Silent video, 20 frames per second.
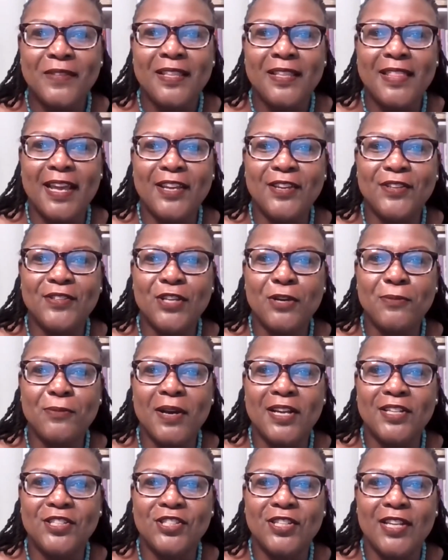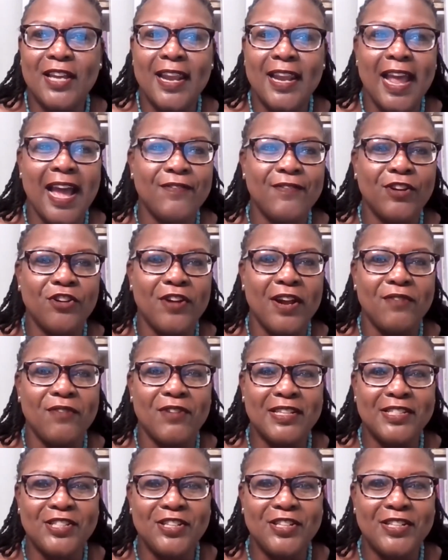Thank you so much and have a great
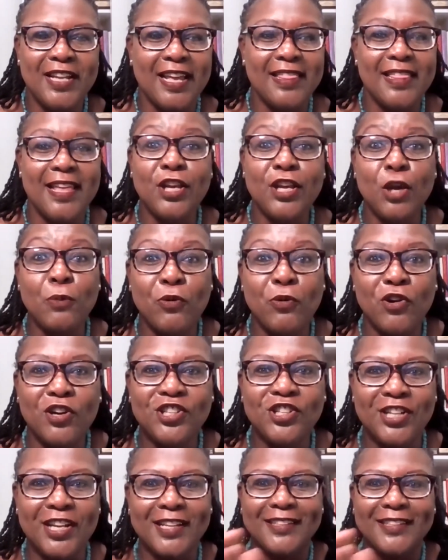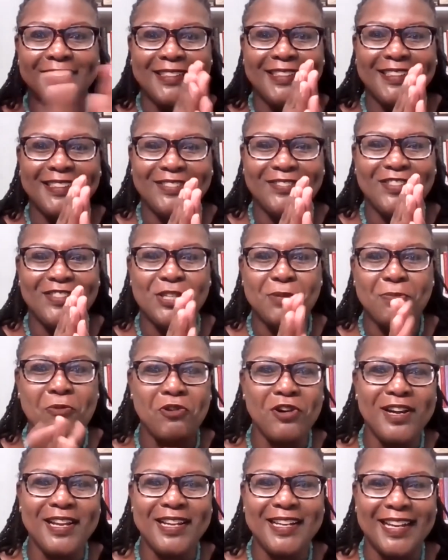rest of your day. Thank you, Portia, for
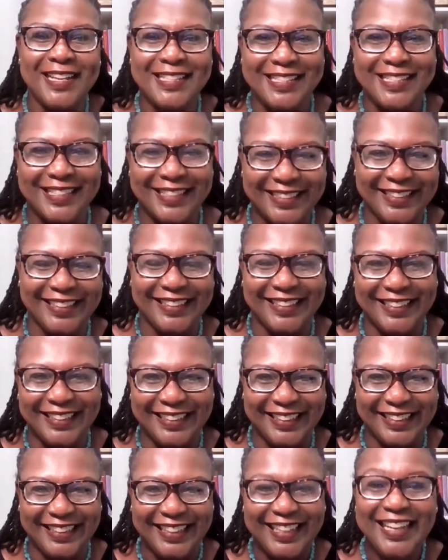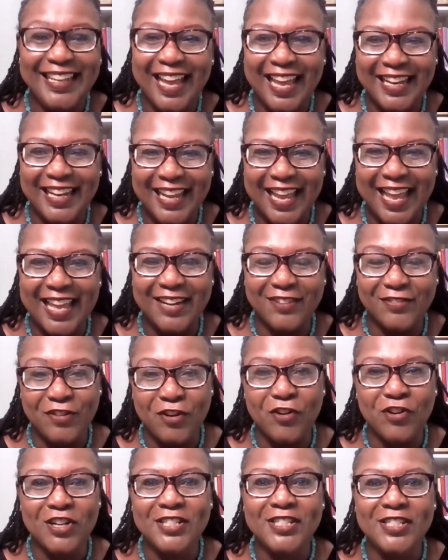supporting us. and, and of
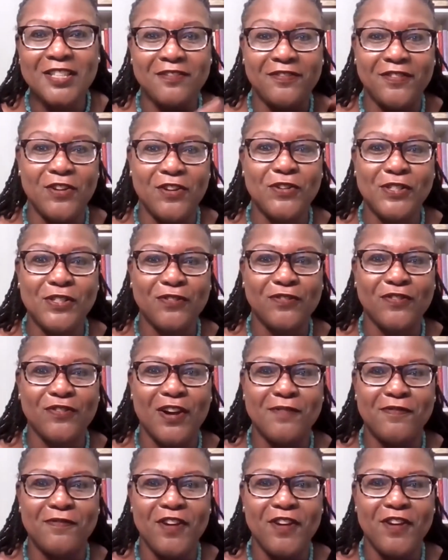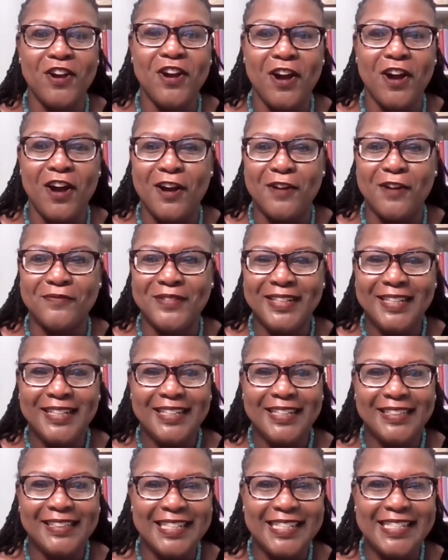course, the folks from Faircom,
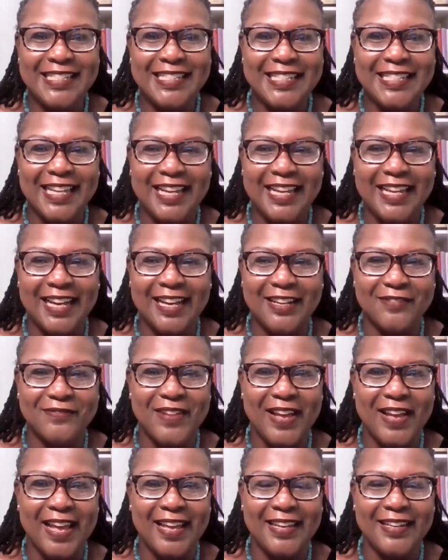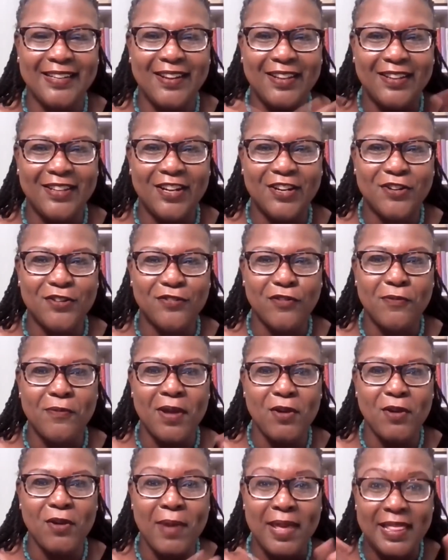Lindsay, um, and you know, who
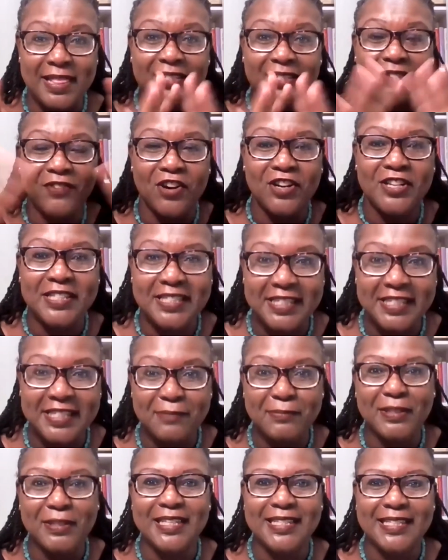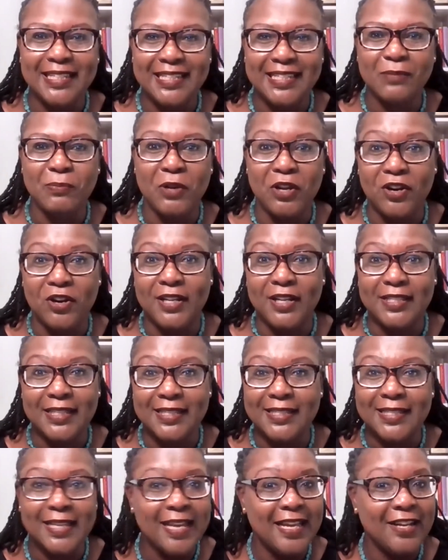made, made this a very seamless experience
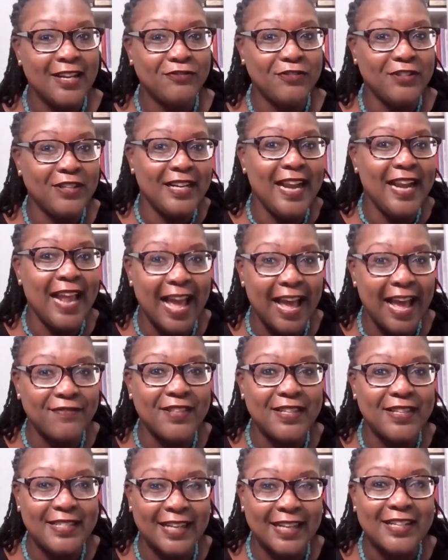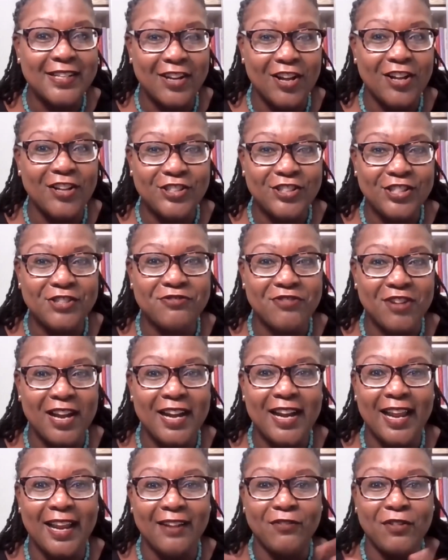because if we didn't have the technology
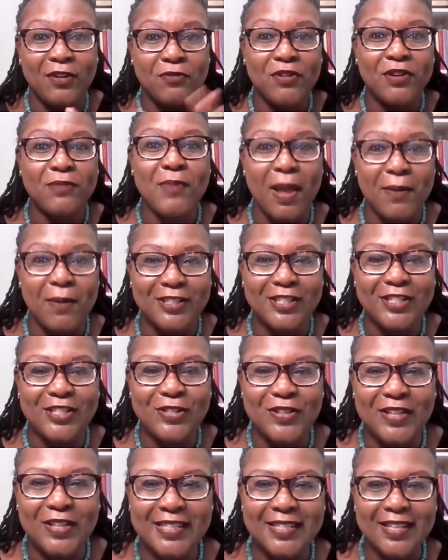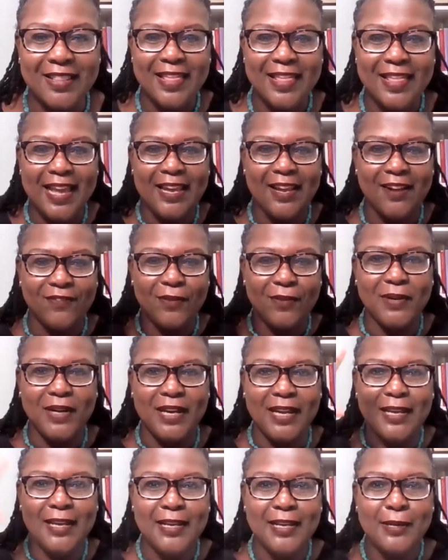running, we wouldn't be able to do this. So thank you,
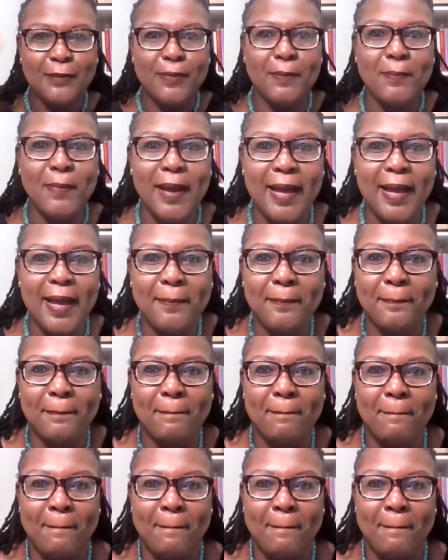everybody. Bye-bye.